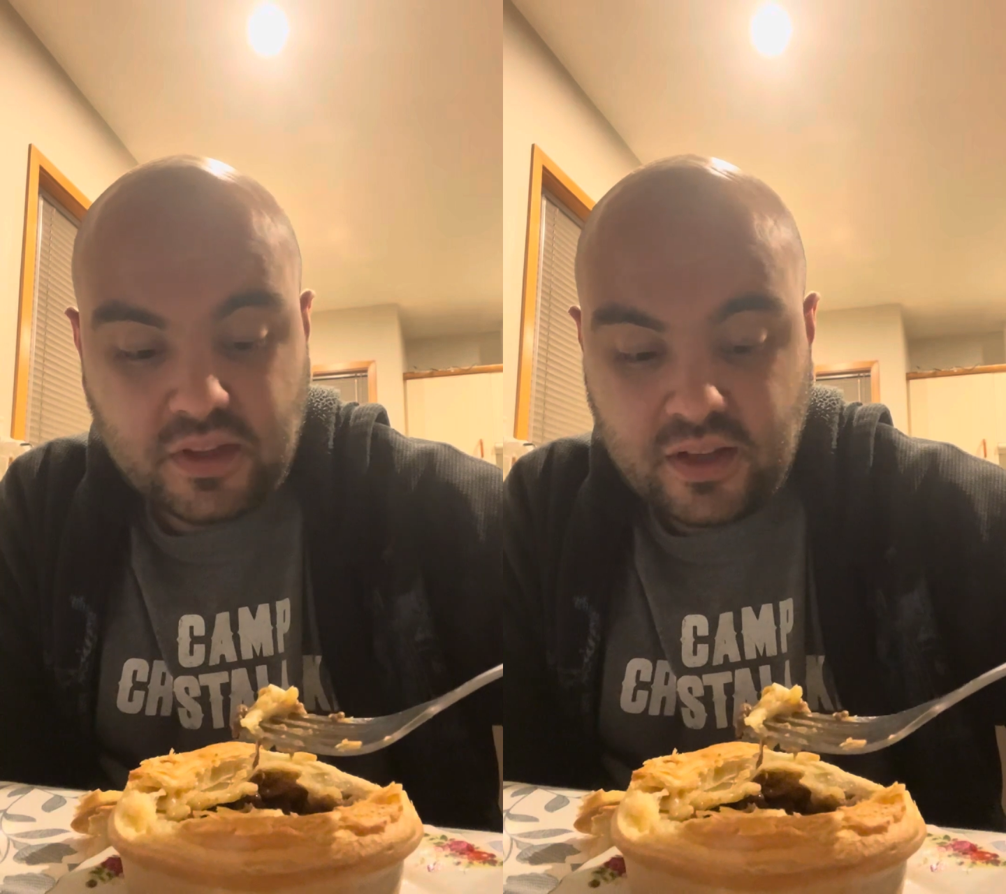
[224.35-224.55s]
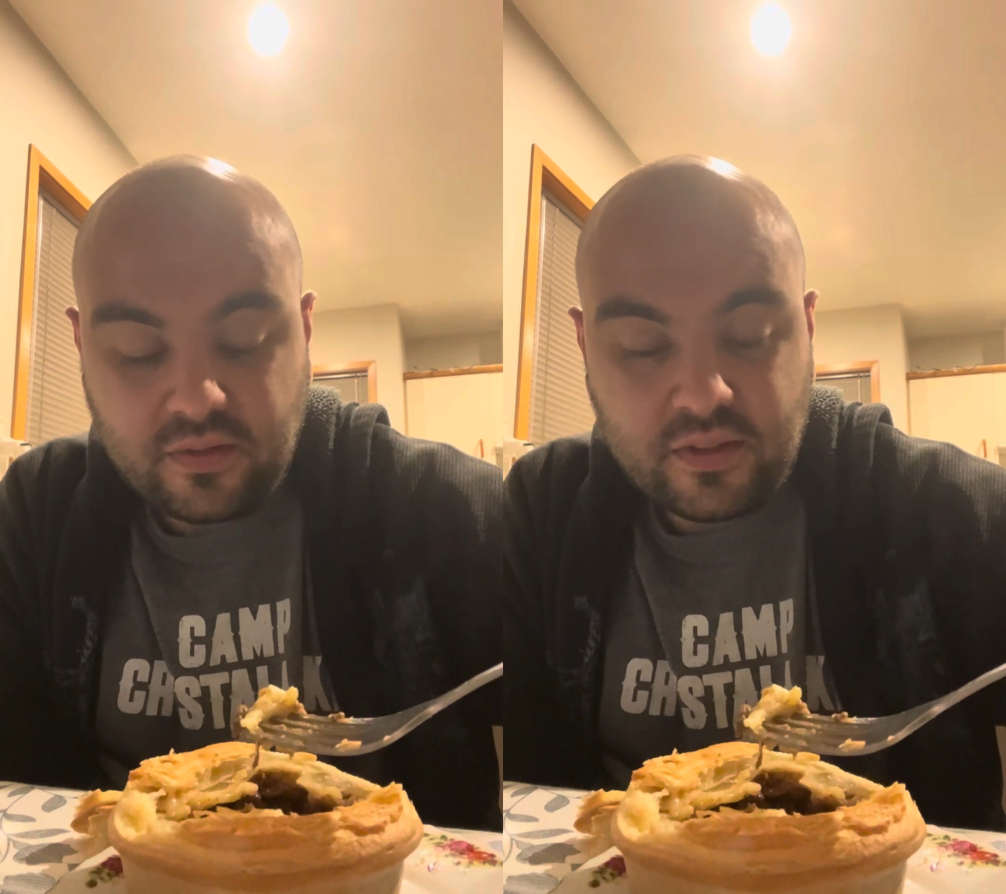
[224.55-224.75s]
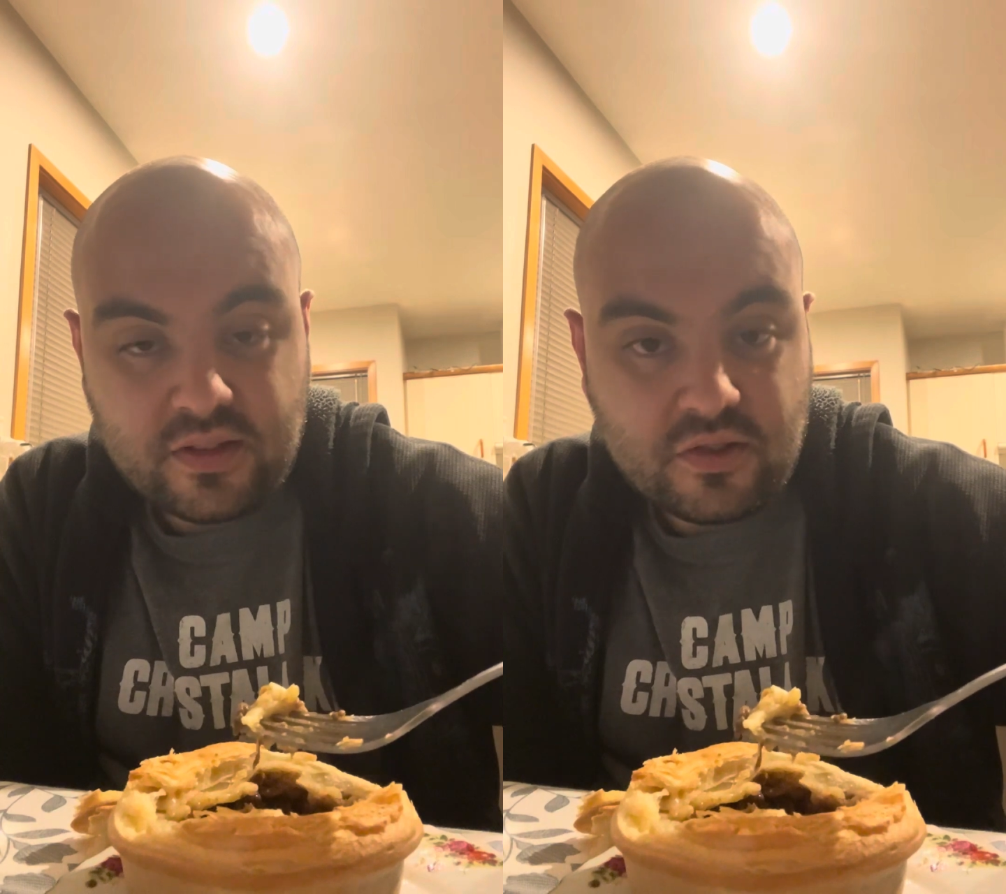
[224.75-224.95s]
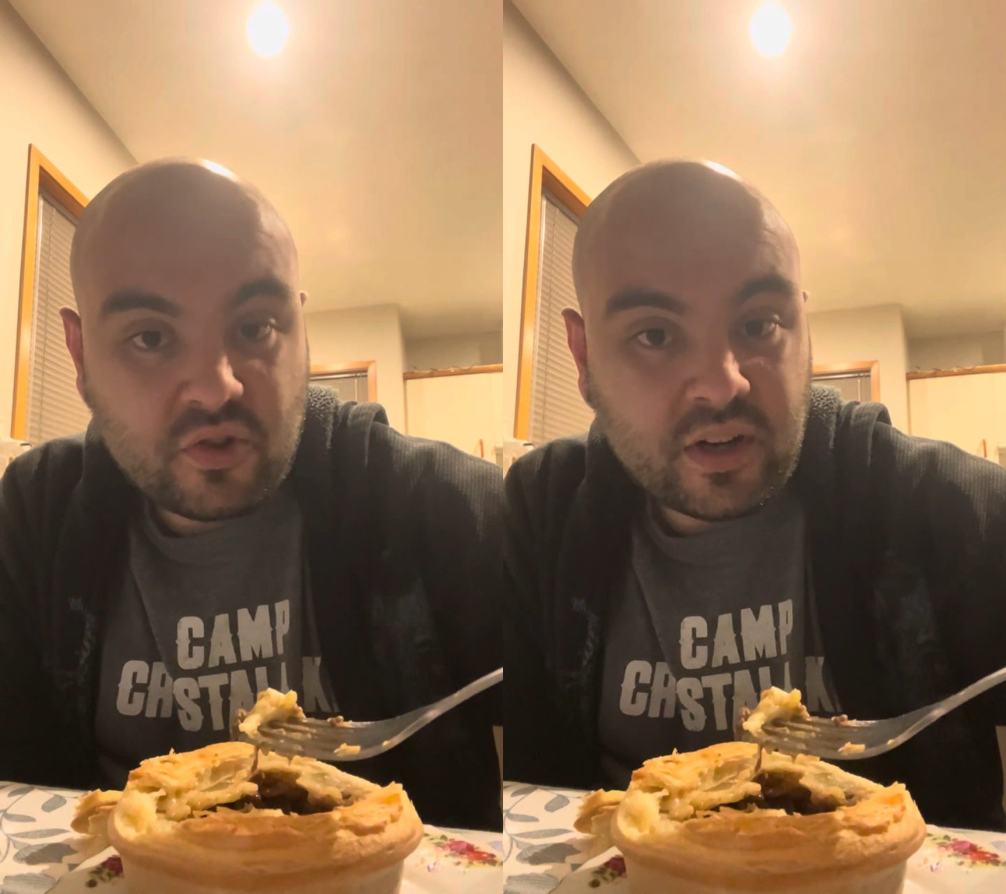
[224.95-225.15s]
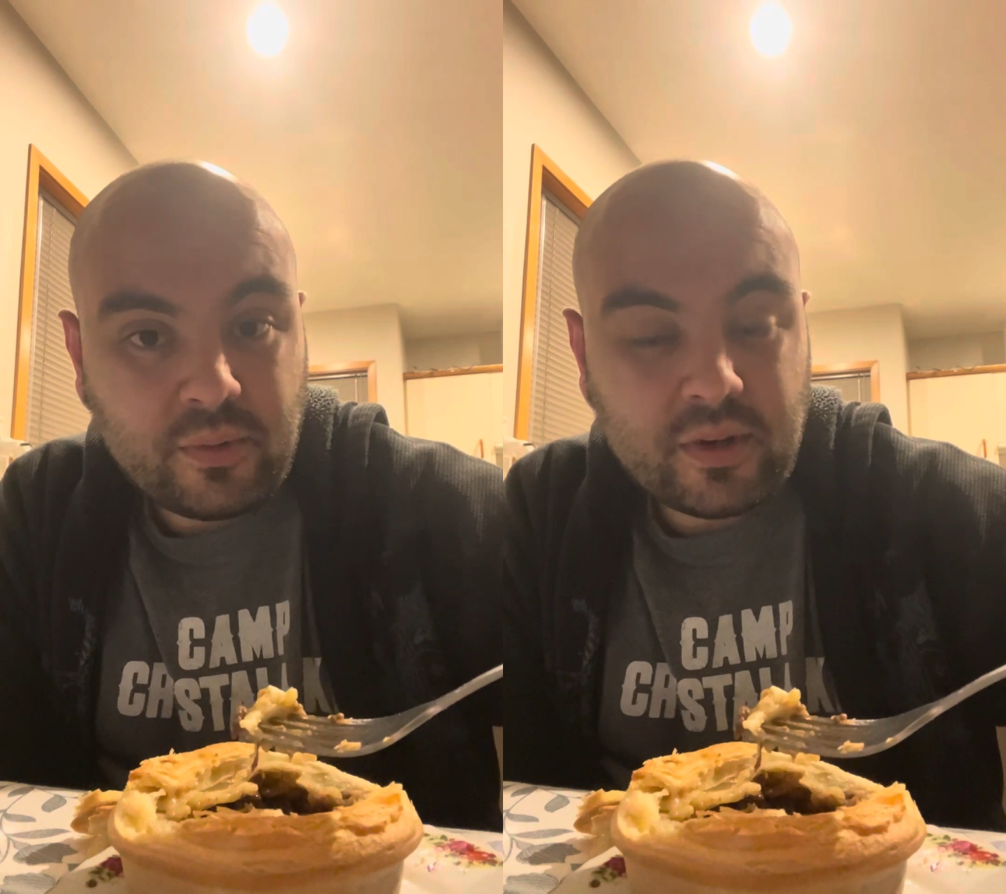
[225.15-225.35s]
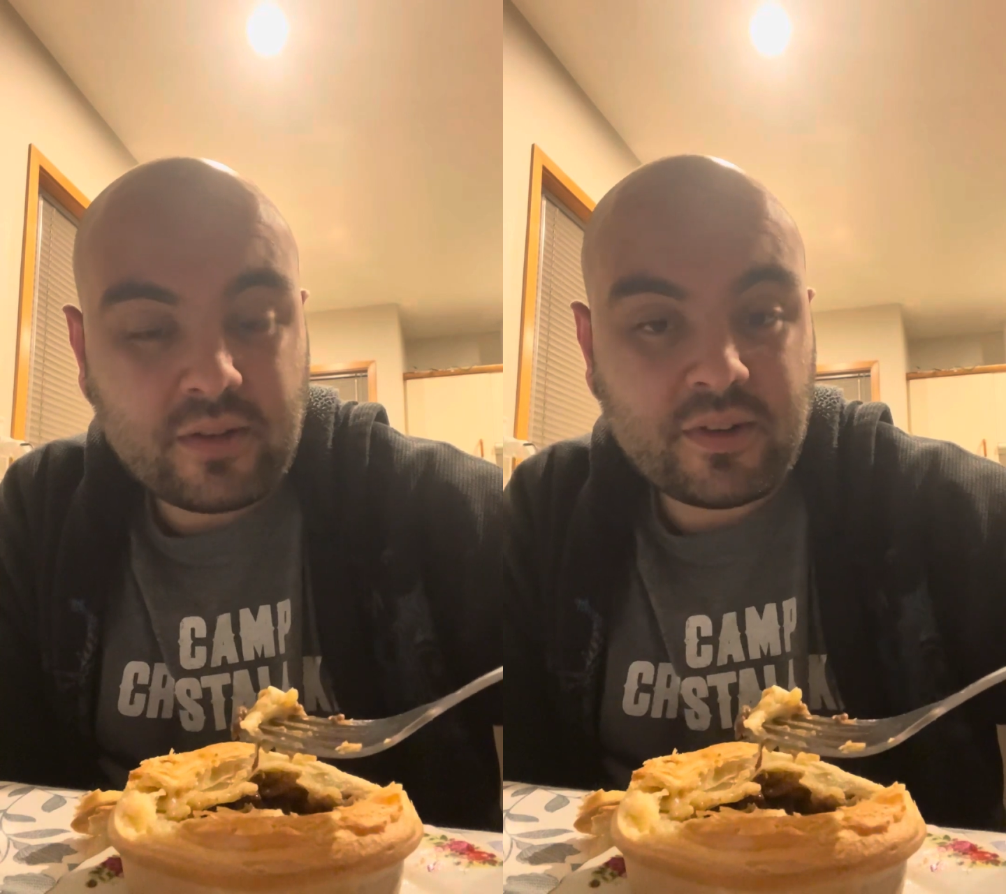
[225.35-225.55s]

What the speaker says: give these a try whenever